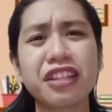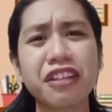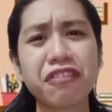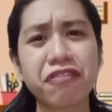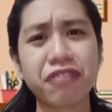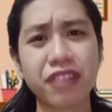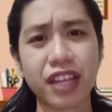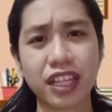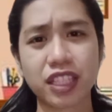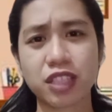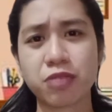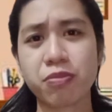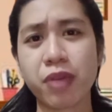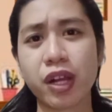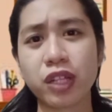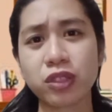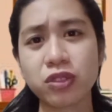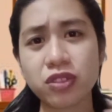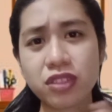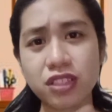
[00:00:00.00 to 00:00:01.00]
reflects
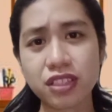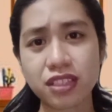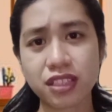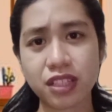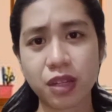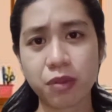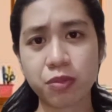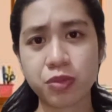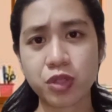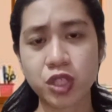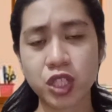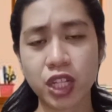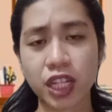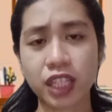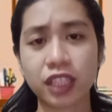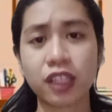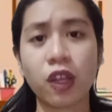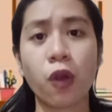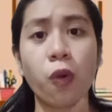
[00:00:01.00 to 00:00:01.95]
back to the subject,